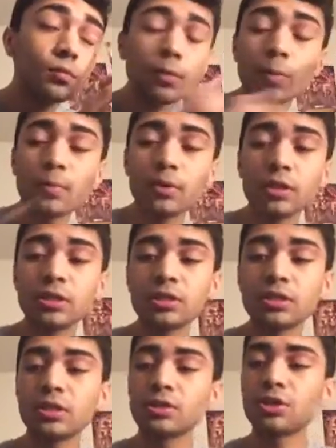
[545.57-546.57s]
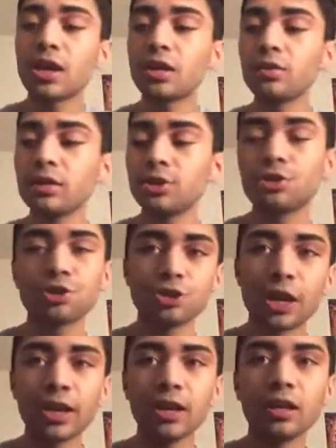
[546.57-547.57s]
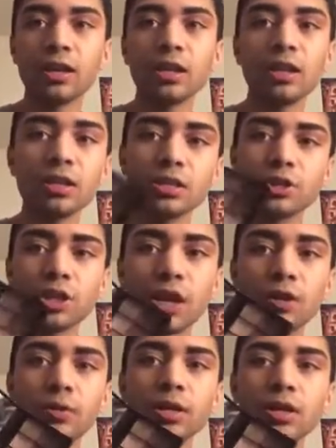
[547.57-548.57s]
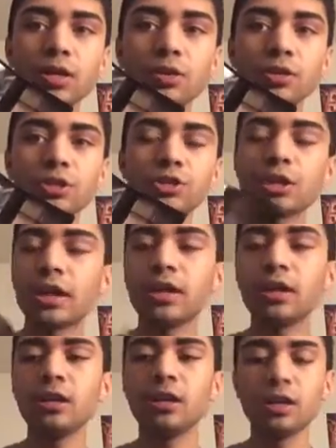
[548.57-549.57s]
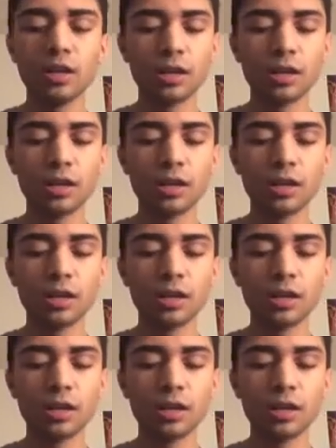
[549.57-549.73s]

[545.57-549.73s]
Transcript: Remember, this shadow is shiny. The shadow right here is shiny.